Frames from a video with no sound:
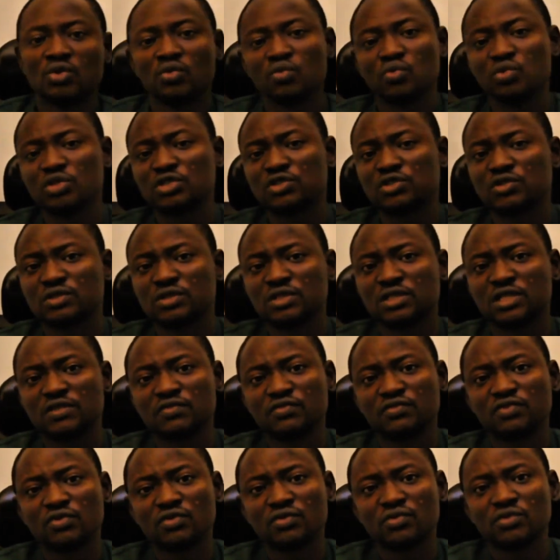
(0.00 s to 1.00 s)
which will
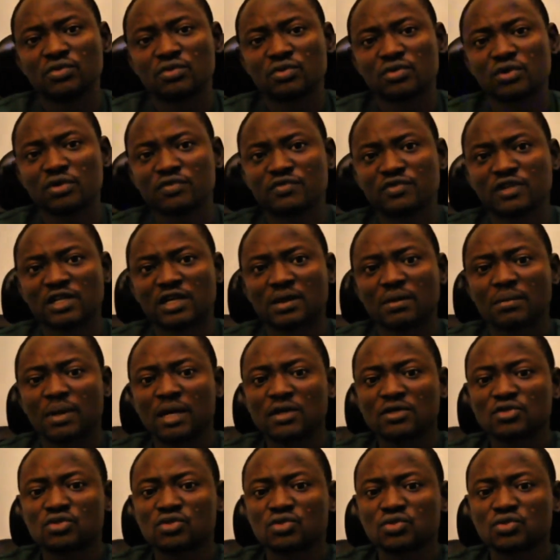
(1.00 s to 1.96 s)
give you roughly about